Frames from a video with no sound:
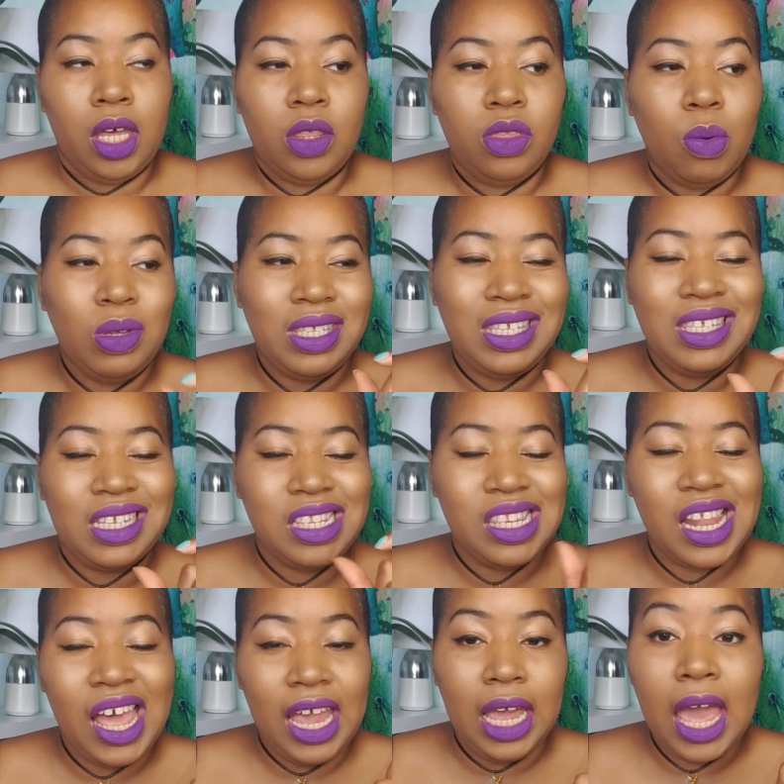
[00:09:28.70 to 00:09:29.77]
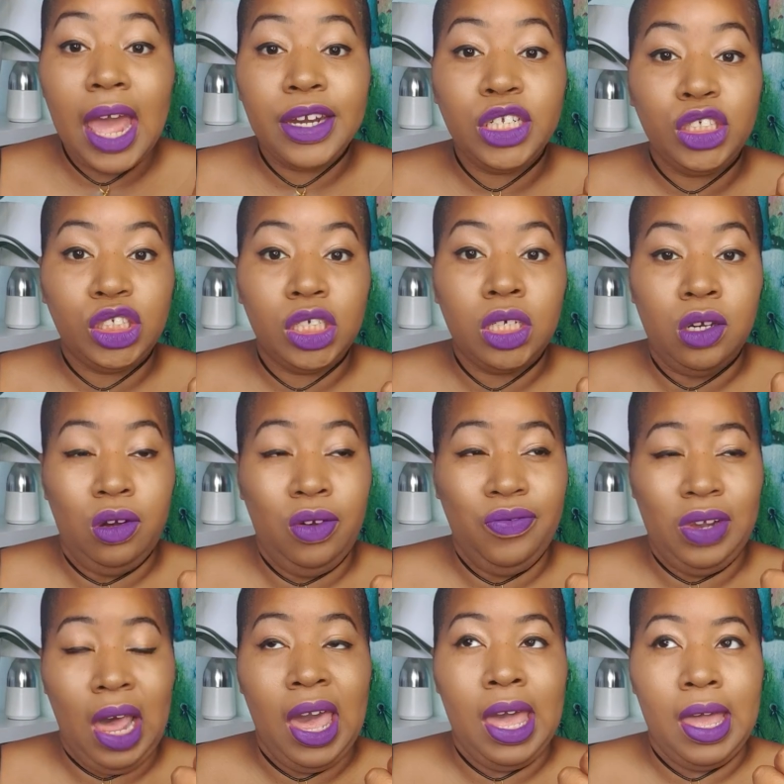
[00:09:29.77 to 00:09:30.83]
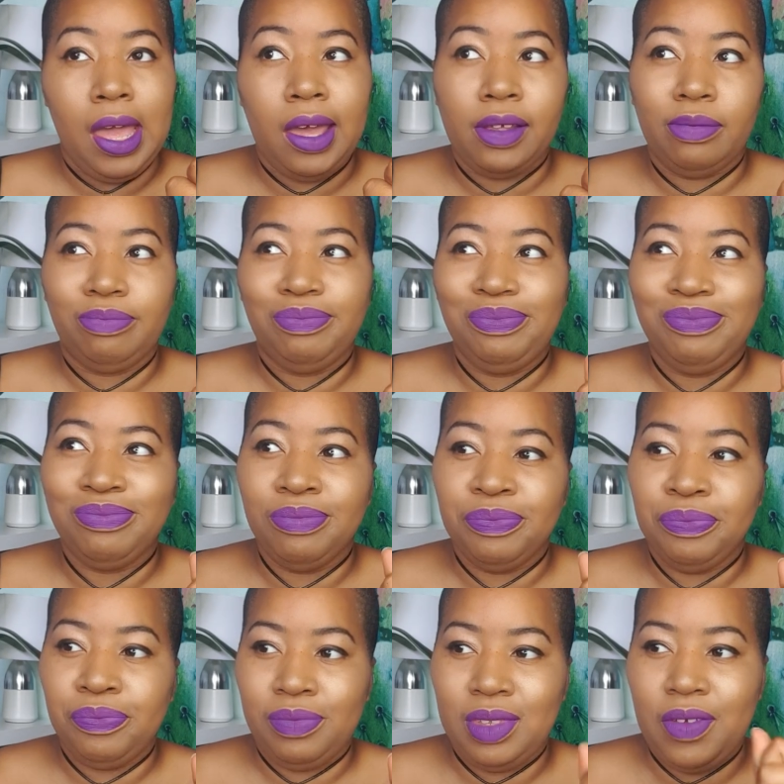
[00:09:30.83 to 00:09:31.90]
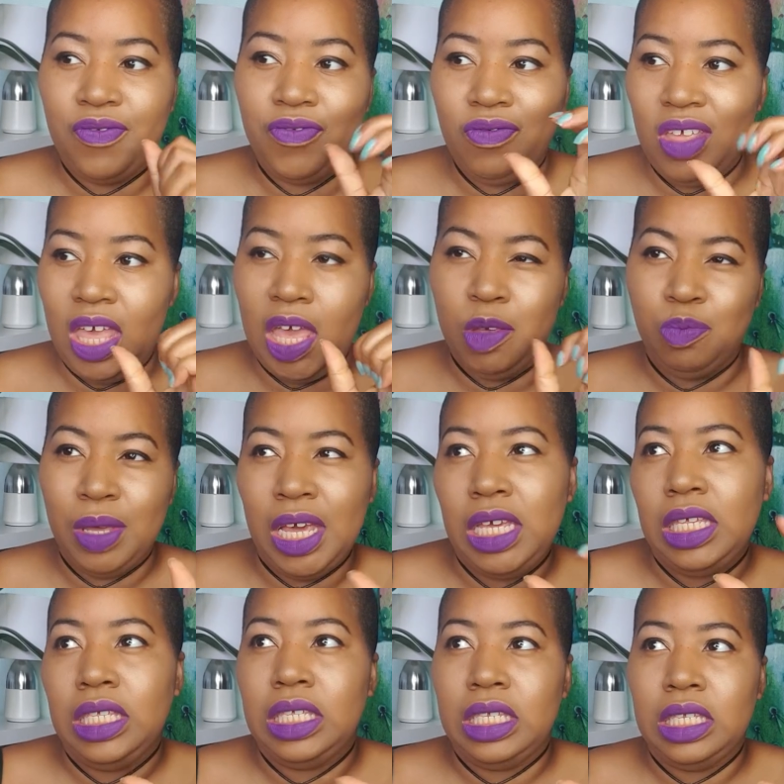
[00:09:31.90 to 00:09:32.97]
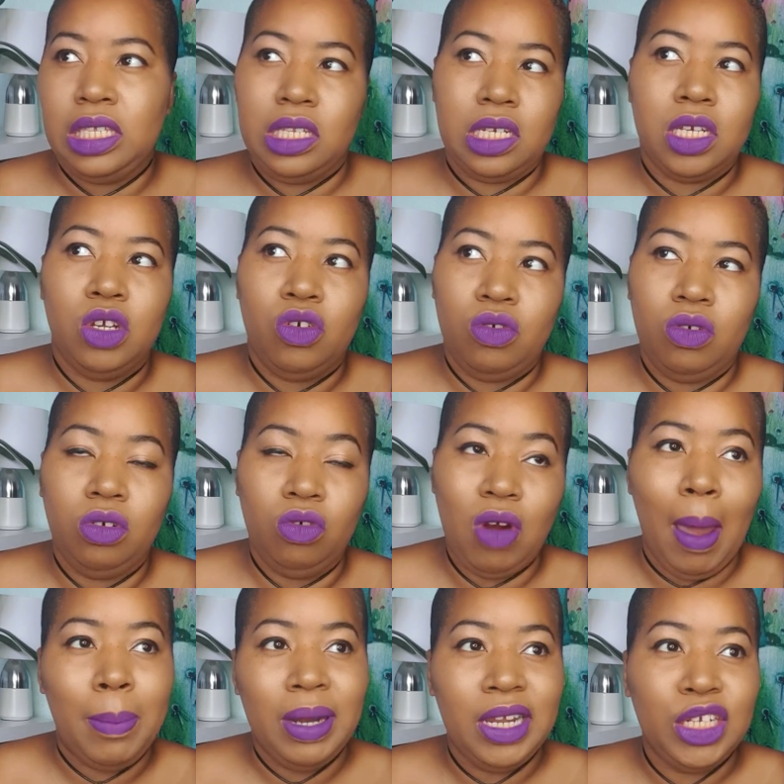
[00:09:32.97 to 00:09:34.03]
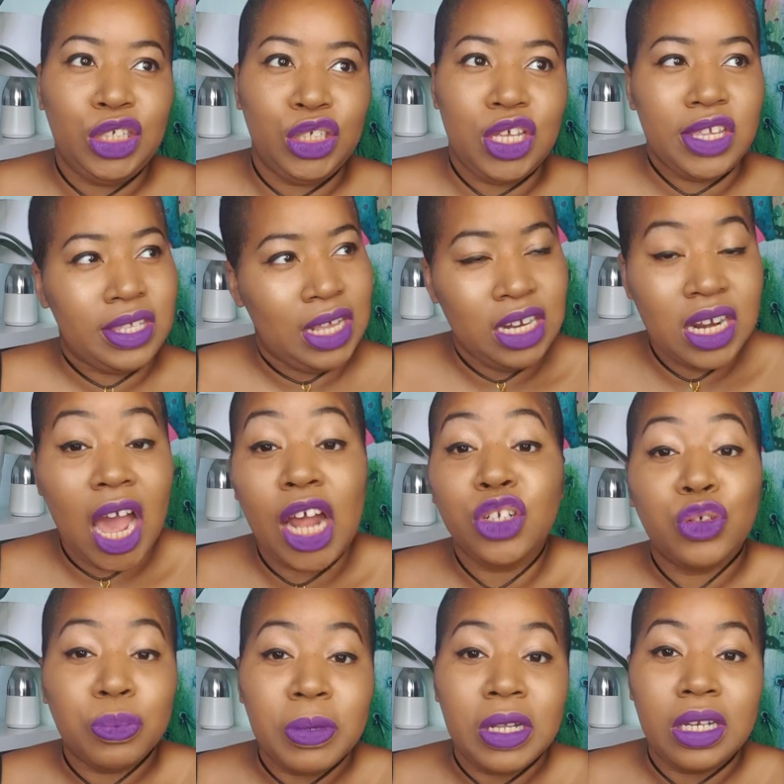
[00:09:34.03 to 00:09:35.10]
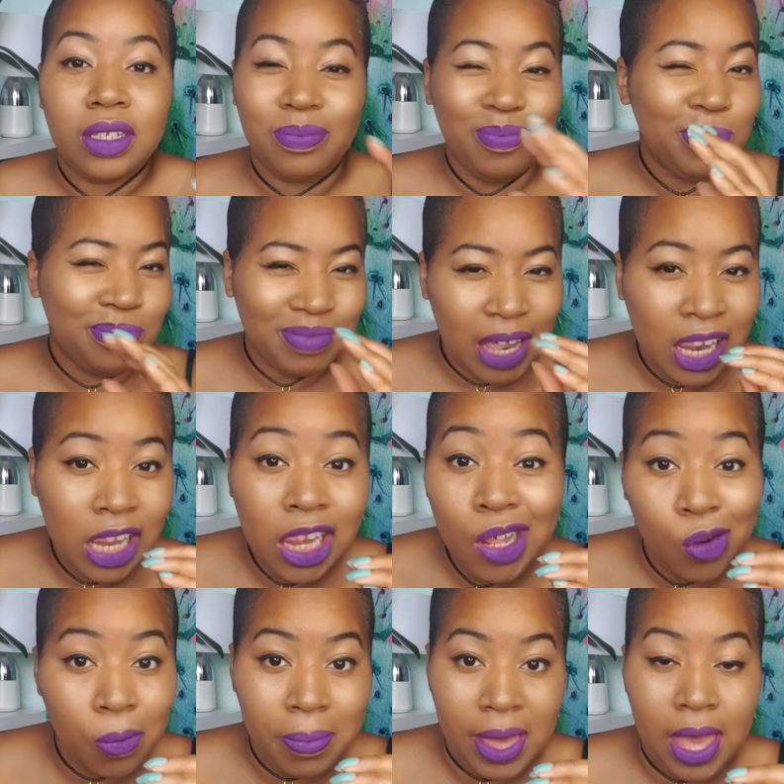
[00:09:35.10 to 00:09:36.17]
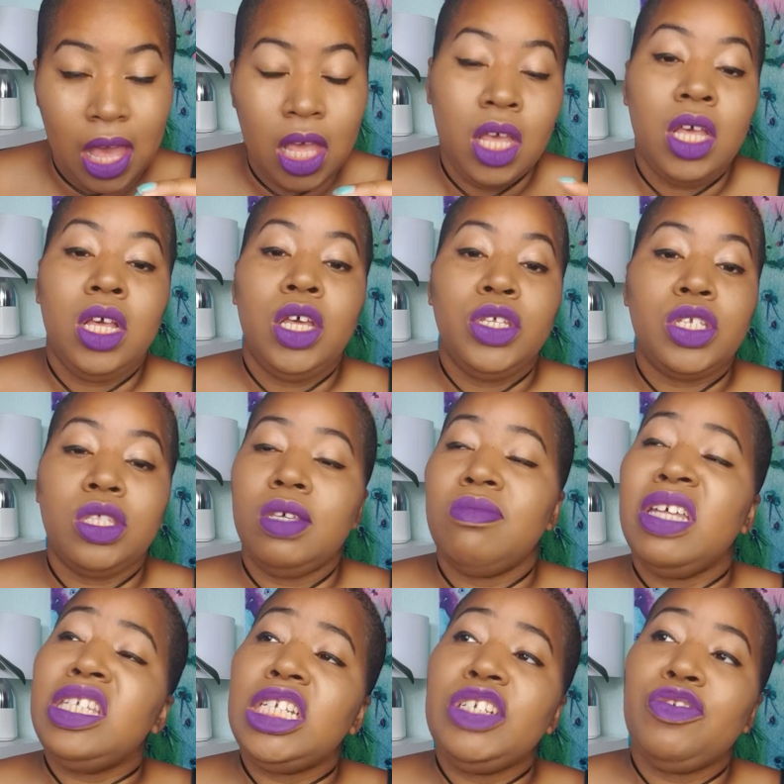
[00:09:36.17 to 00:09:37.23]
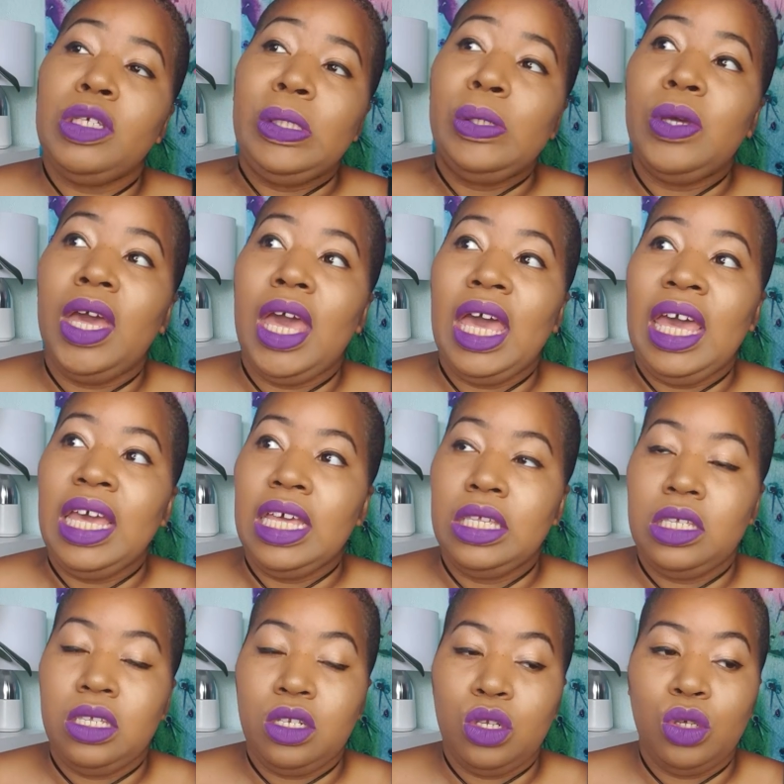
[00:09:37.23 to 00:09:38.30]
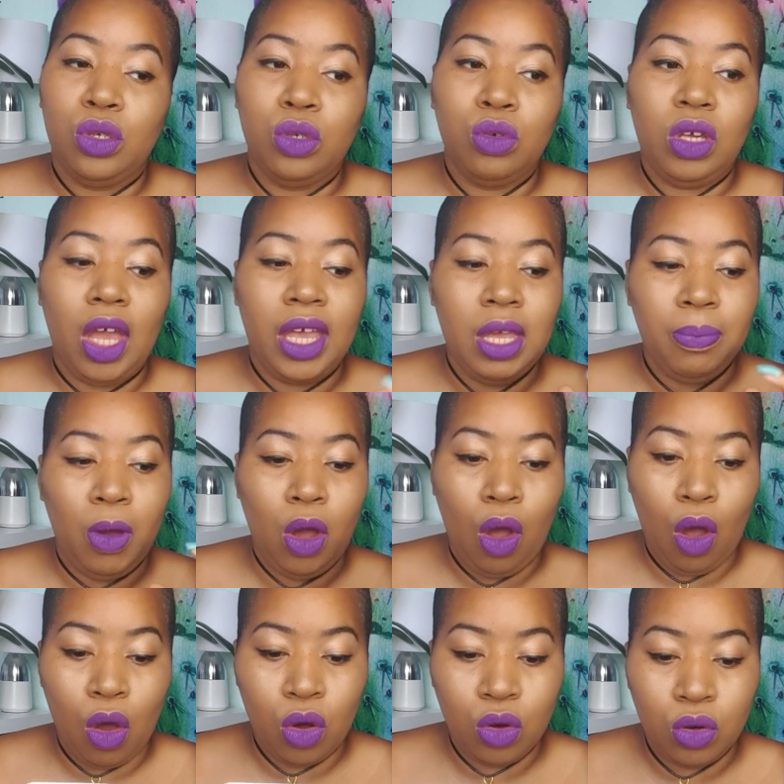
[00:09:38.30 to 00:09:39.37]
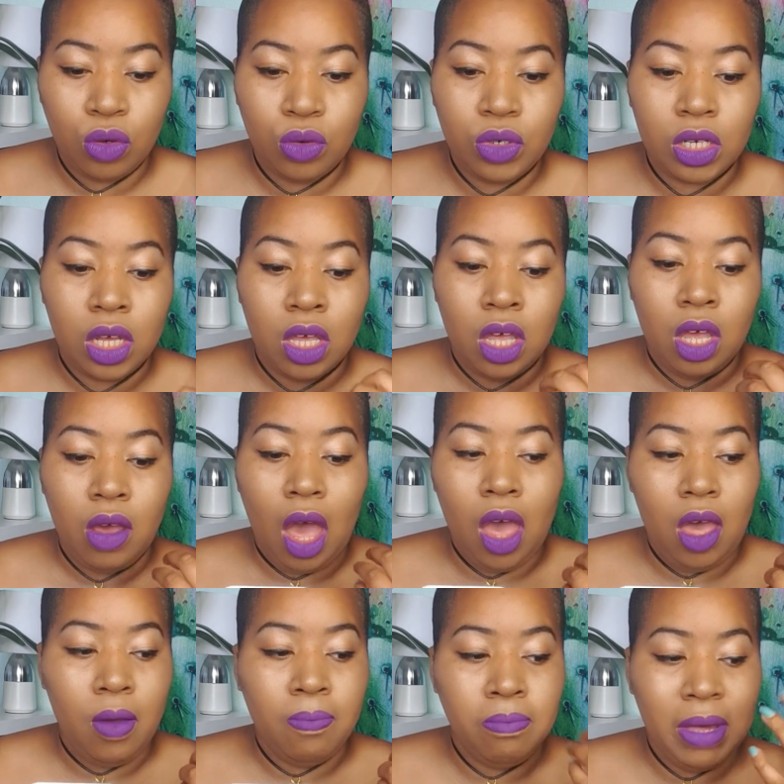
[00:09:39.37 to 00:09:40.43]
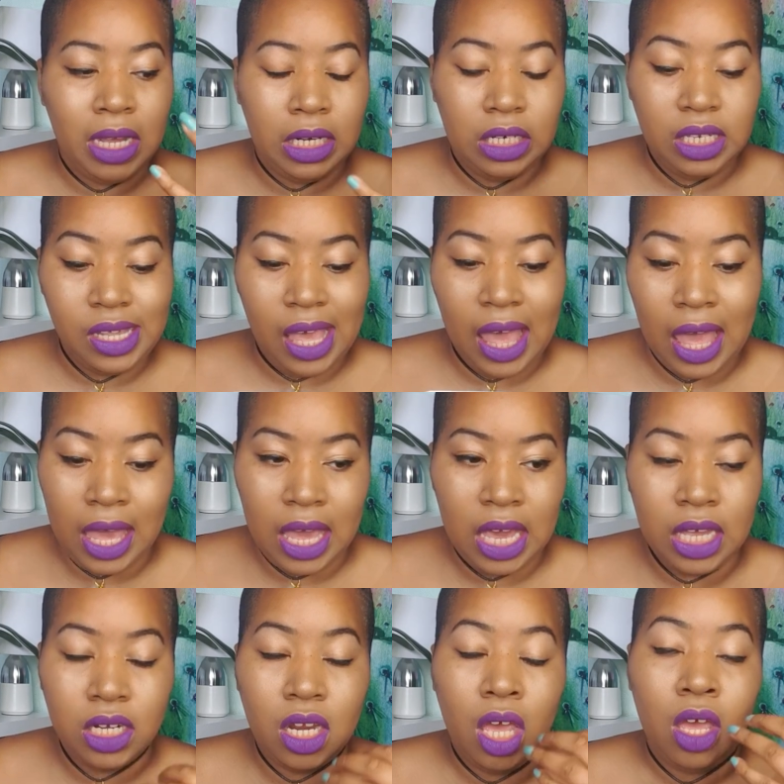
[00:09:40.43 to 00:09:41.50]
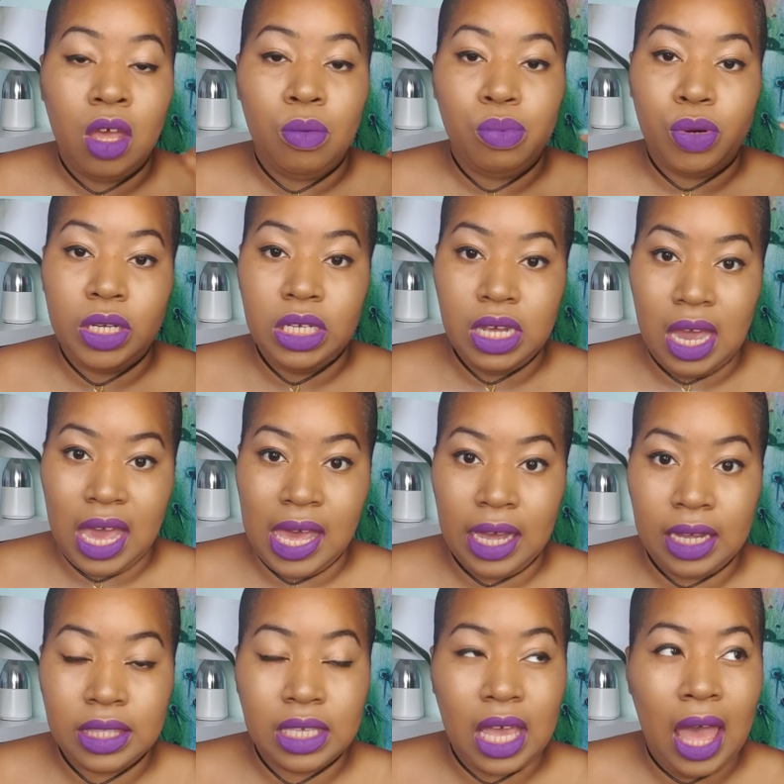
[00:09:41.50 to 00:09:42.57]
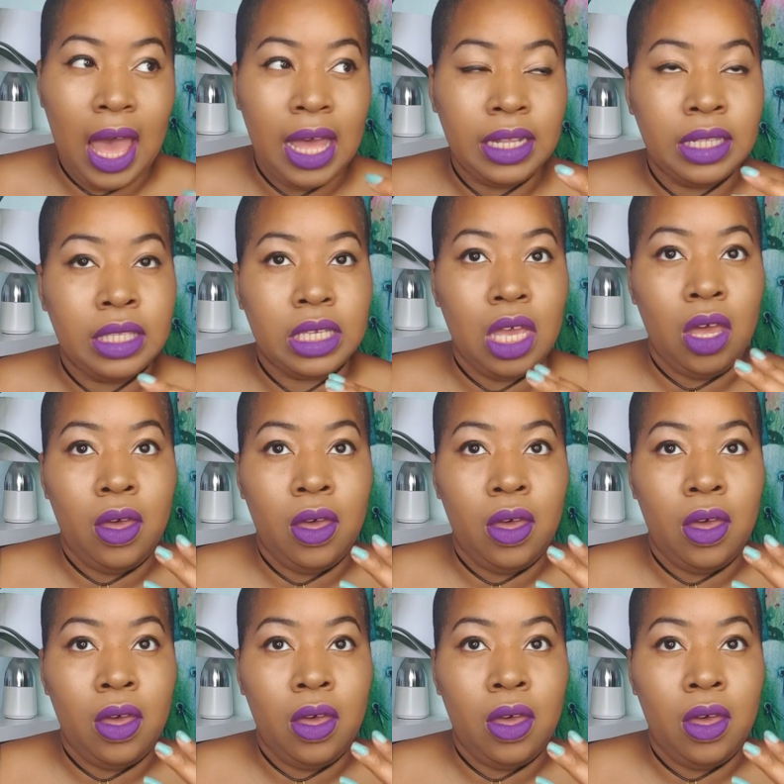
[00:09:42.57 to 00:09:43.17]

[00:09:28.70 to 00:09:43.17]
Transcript: there was a slight energy of like fear-based, grabalicious attachment, a little bit. So the message for you here is to keep hold, maintain, protect, and